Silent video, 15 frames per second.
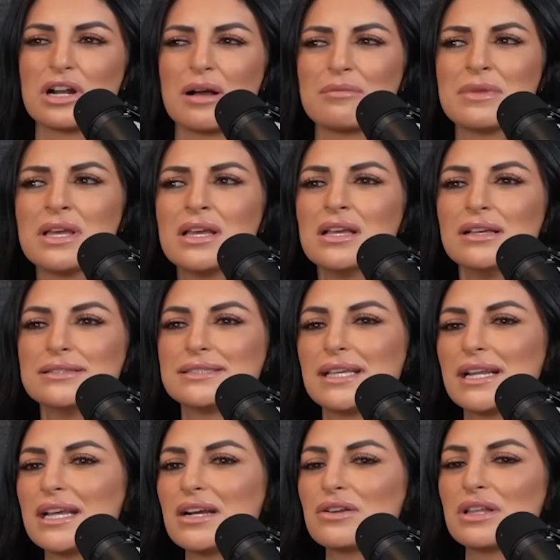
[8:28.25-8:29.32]
And I'm
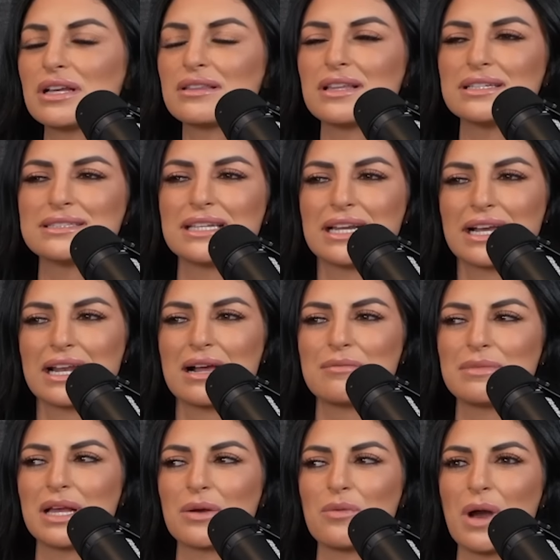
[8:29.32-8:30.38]
sitting here like listening, and
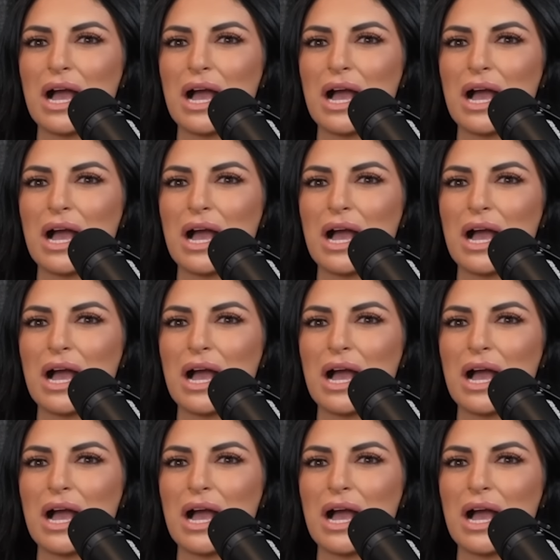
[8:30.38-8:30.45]
I'm like,